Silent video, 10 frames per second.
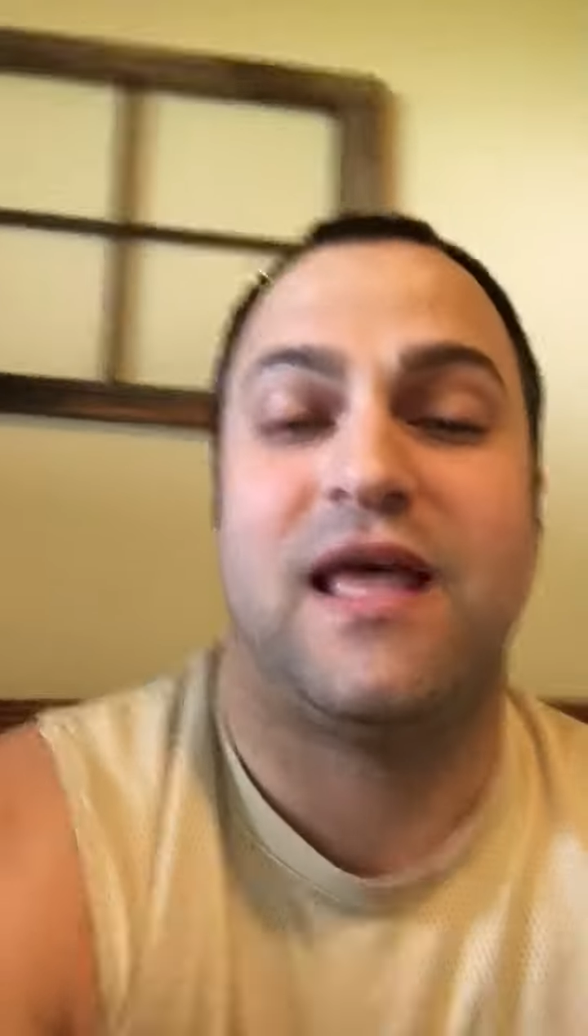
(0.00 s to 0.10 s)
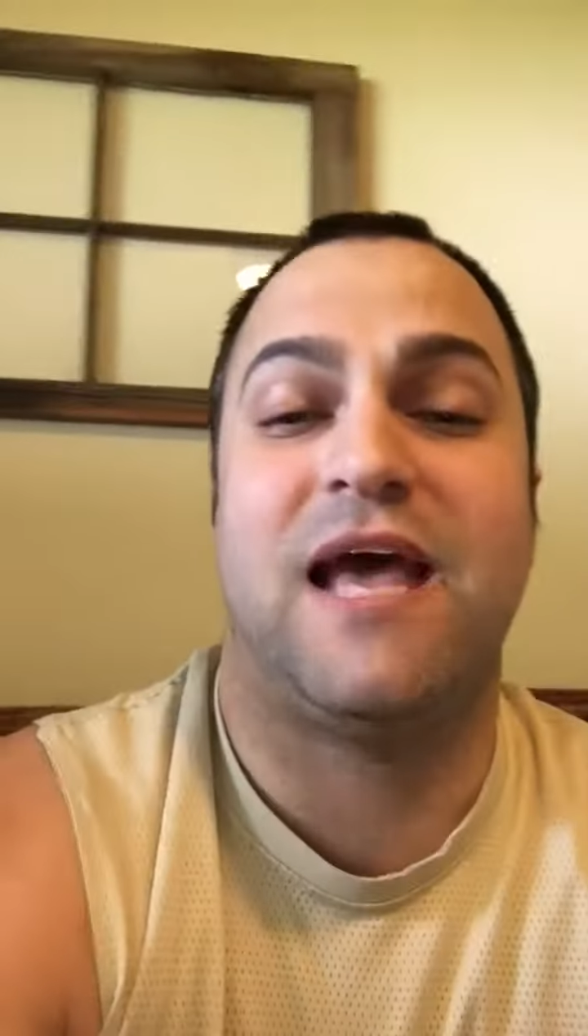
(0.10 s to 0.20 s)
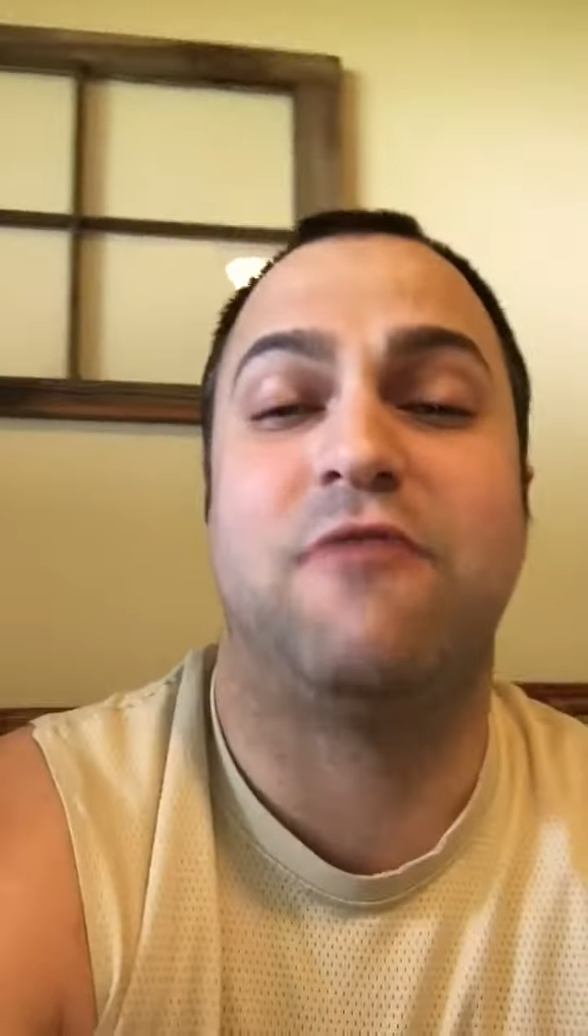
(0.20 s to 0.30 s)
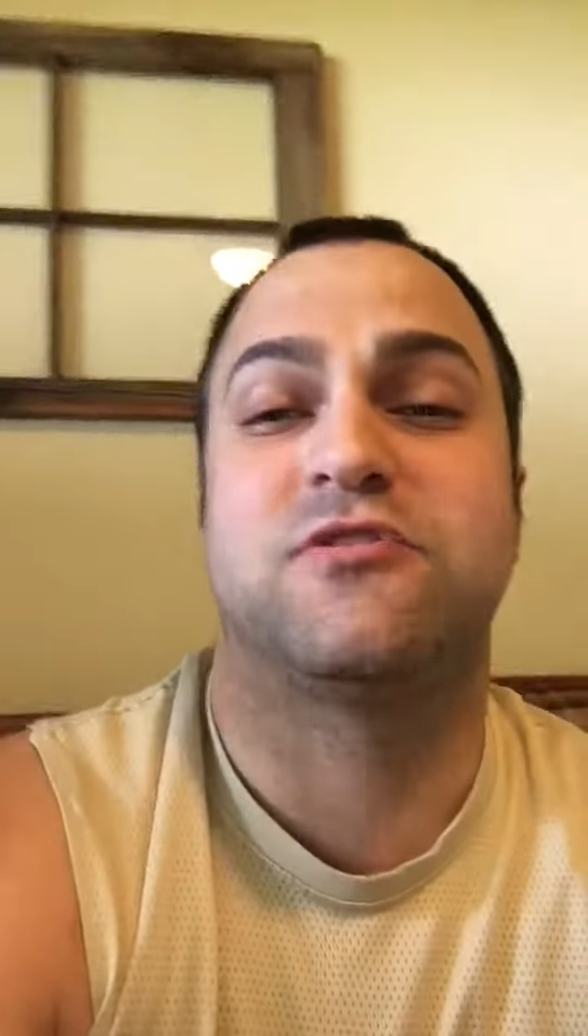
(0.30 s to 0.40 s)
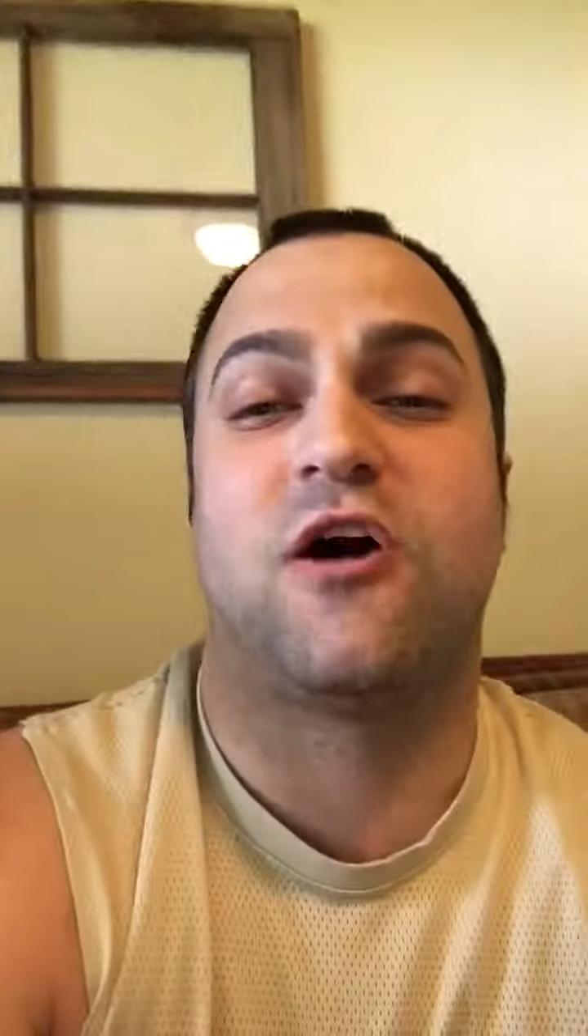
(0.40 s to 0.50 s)

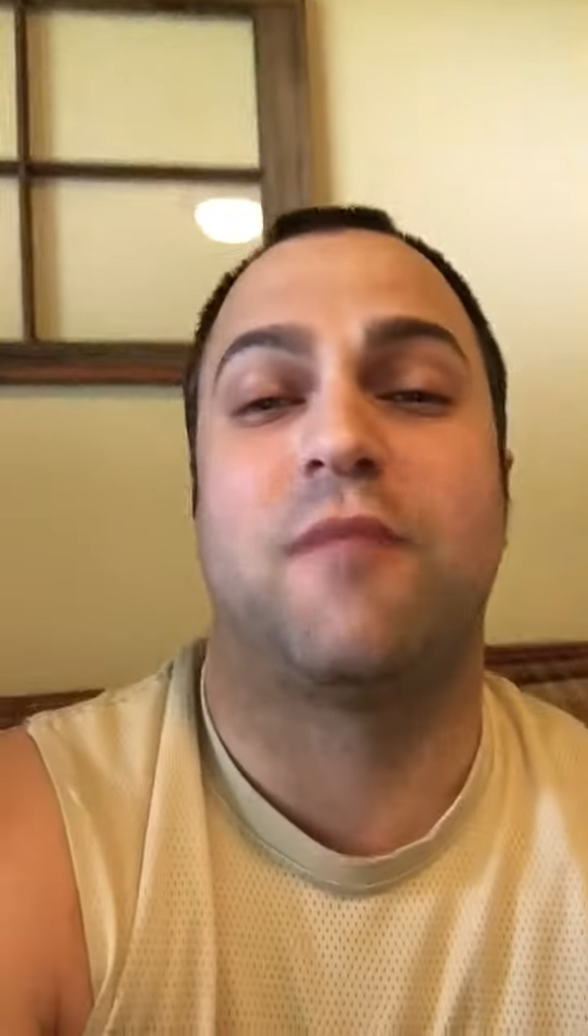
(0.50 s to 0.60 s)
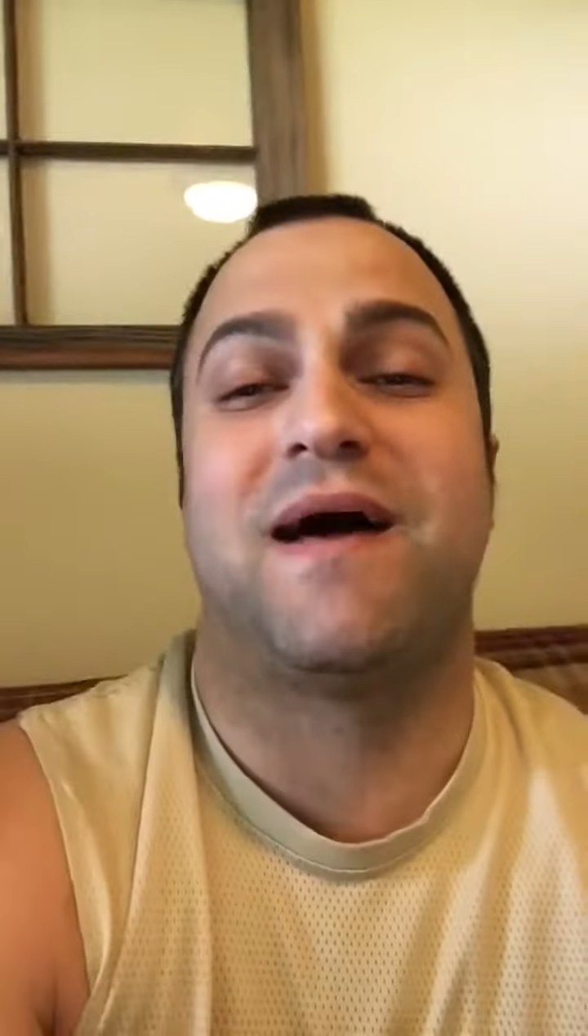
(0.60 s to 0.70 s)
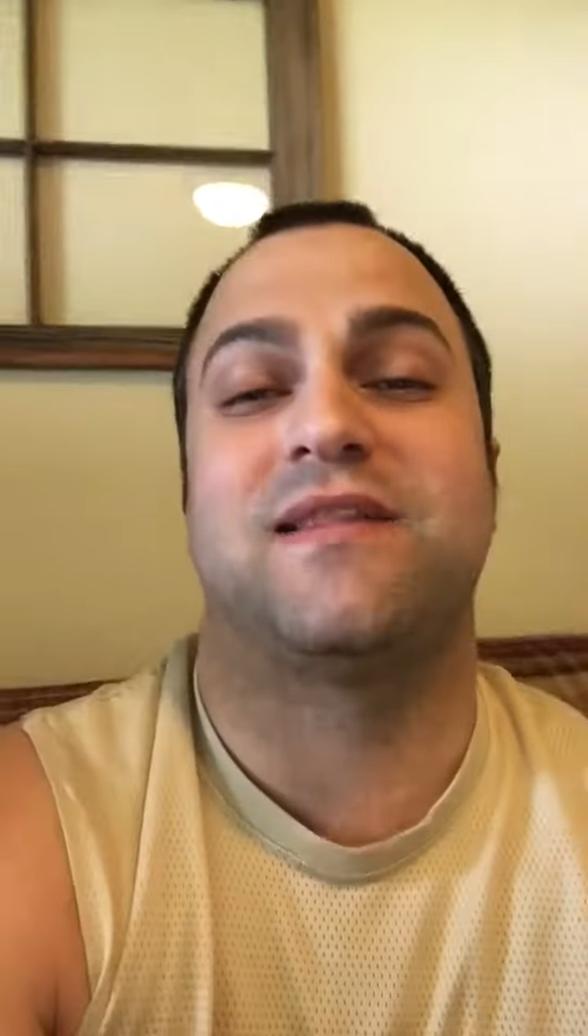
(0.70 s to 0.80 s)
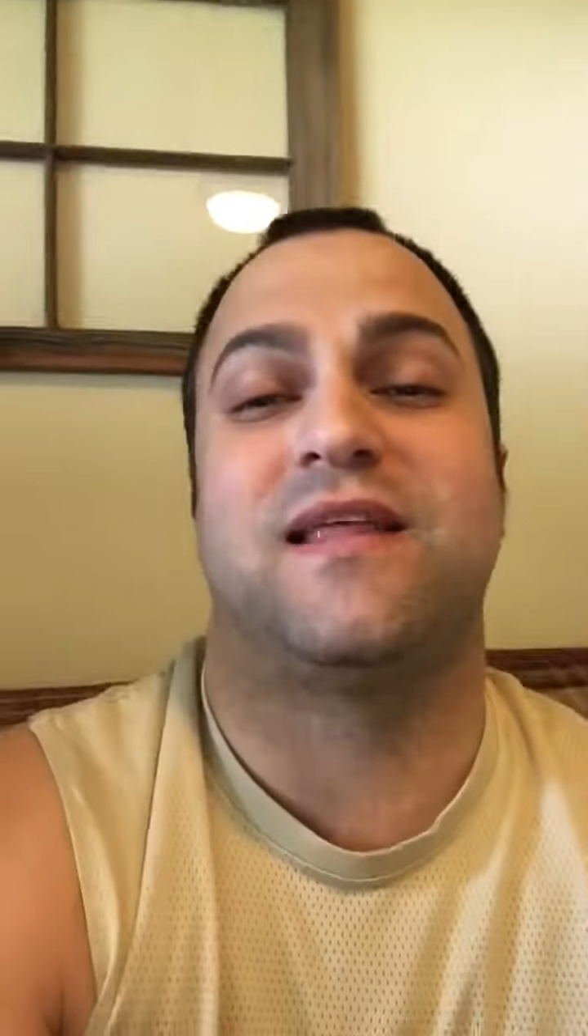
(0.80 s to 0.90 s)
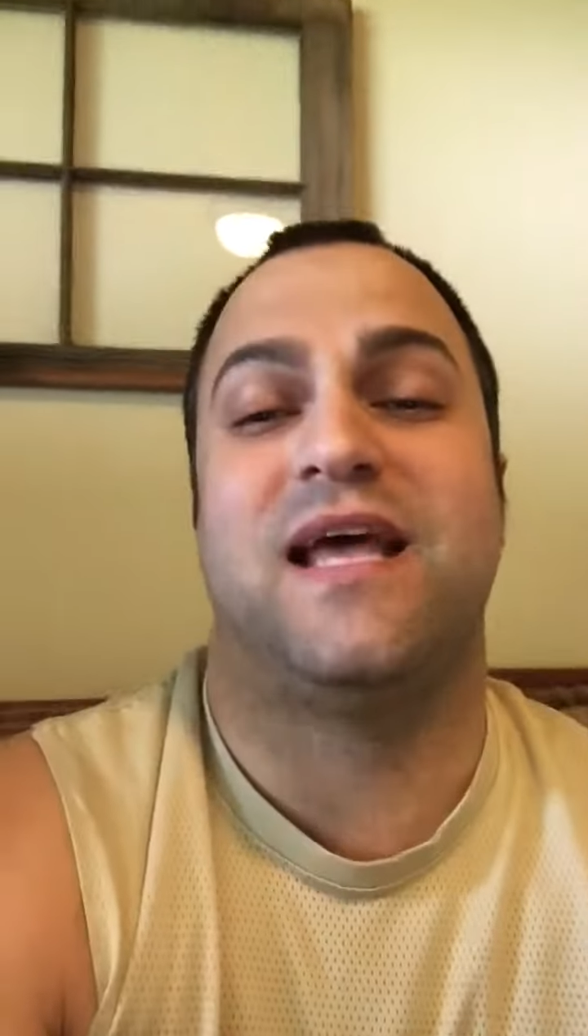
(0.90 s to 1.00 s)

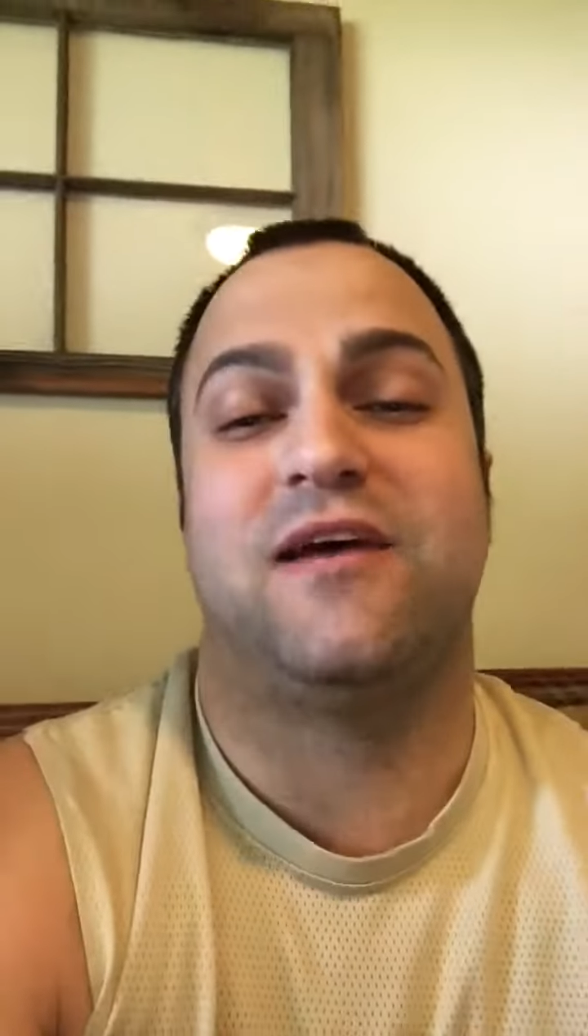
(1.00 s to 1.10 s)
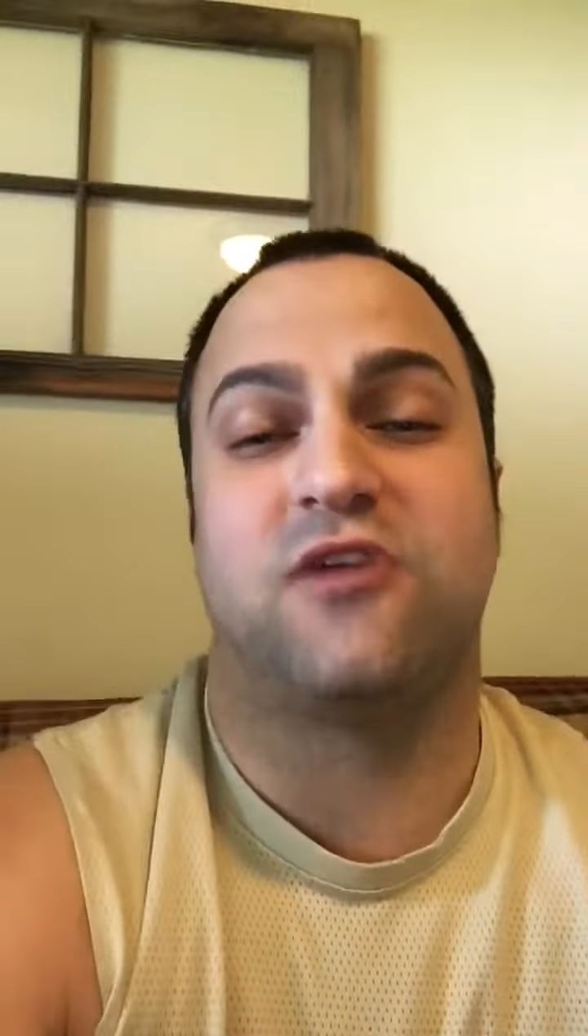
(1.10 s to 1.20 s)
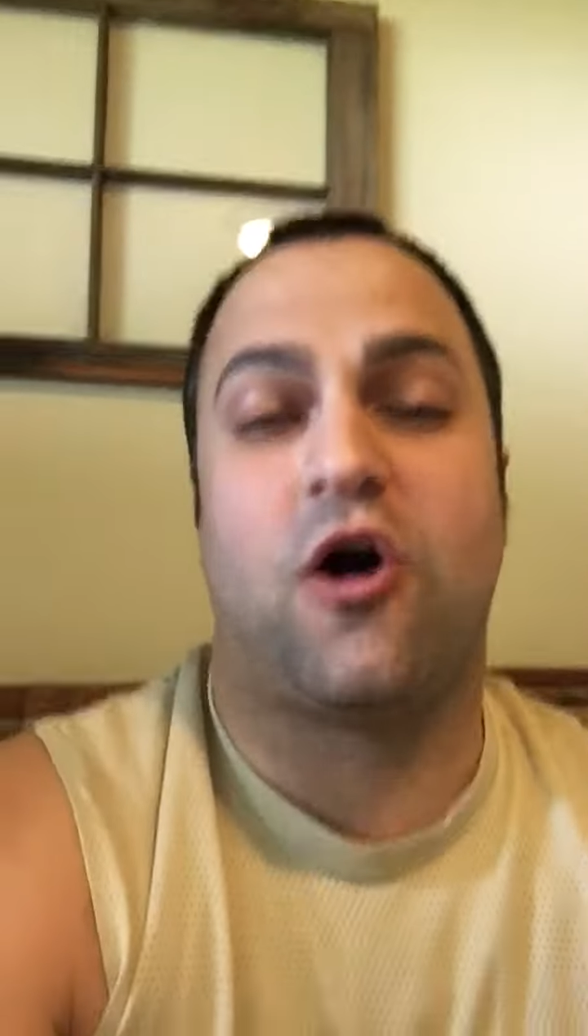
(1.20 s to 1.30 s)
it's